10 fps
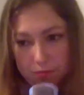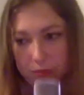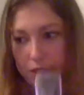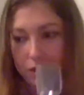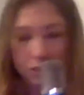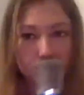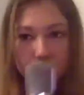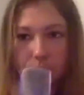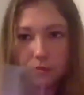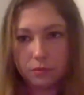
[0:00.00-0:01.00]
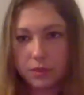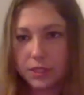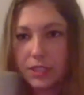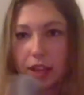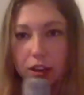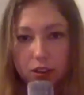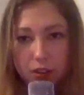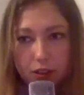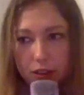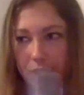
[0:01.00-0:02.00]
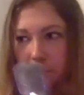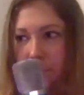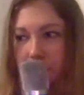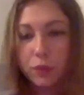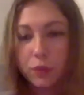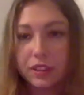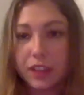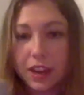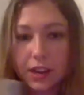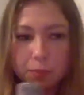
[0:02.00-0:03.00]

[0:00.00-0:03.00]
I don't know, set perfect lineup.